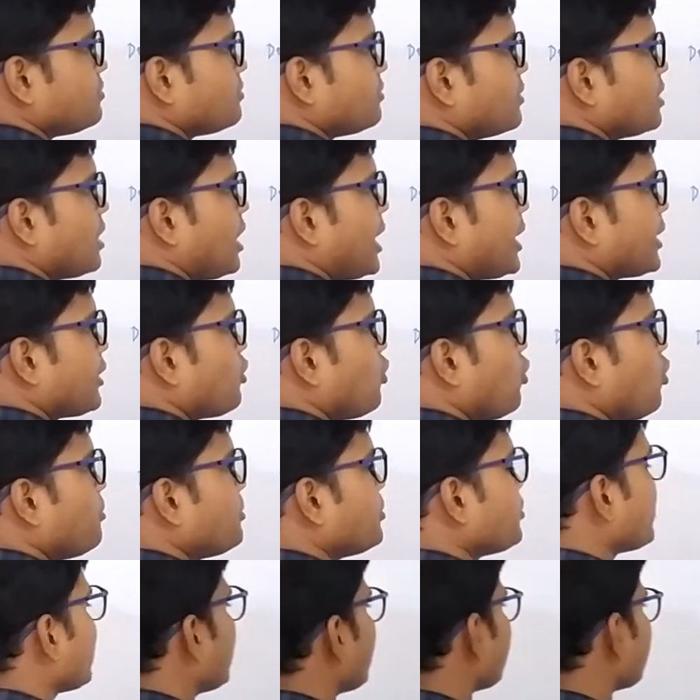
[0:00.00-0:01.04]
I hope you
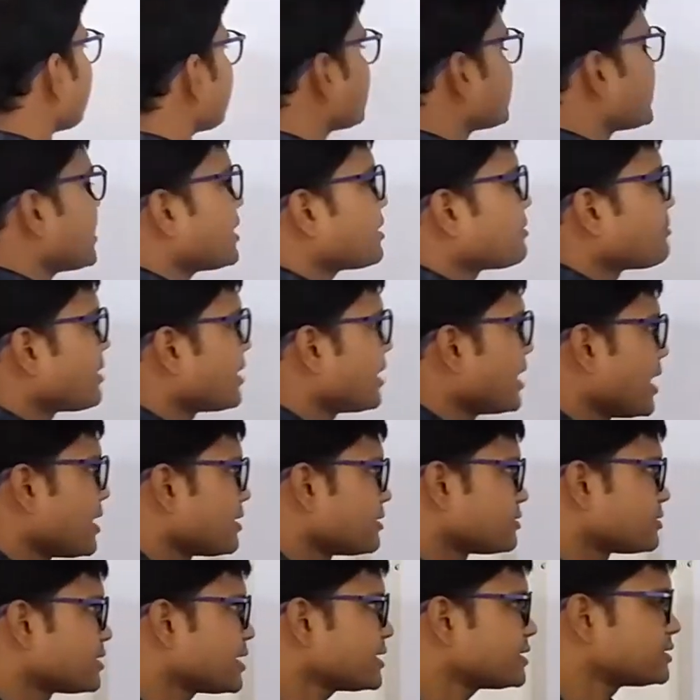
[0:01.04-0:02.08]
can understand my
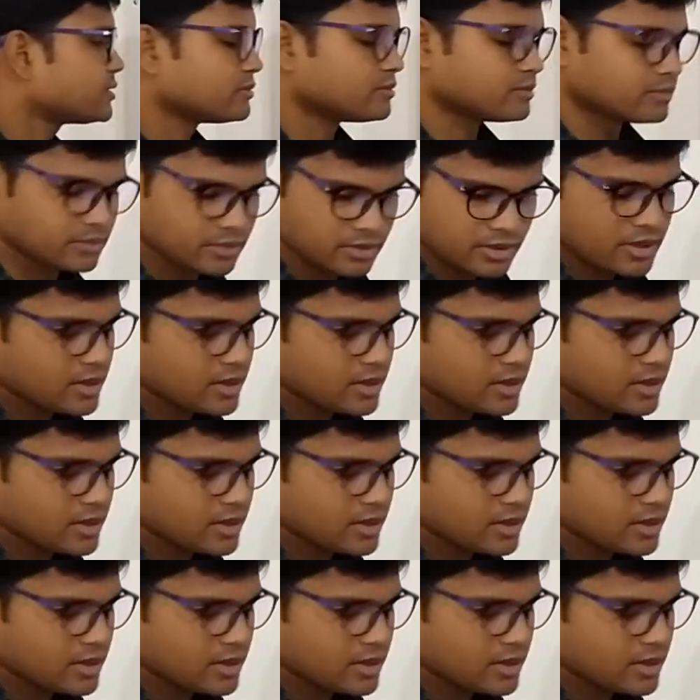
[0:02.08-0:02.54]
handwriting.